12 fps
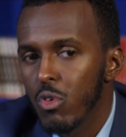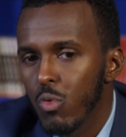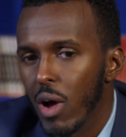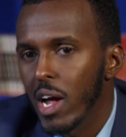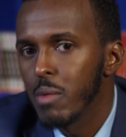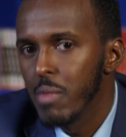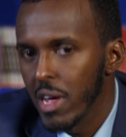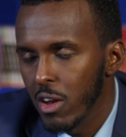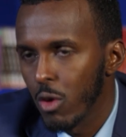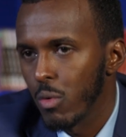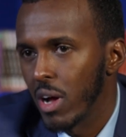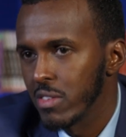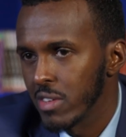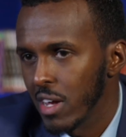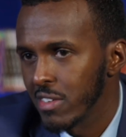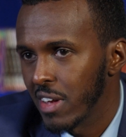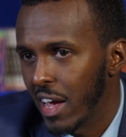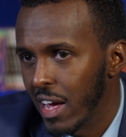would recommend Horizon
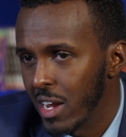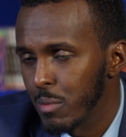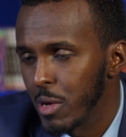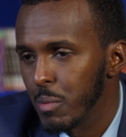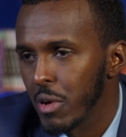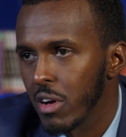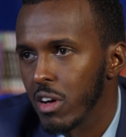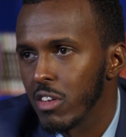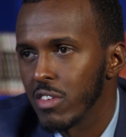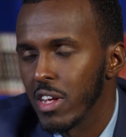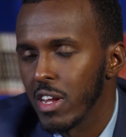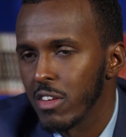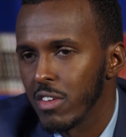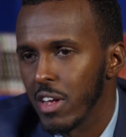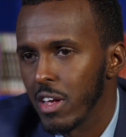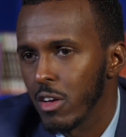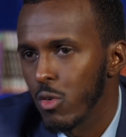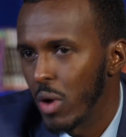Science Academy because it is
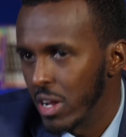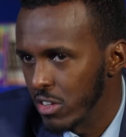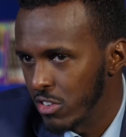a great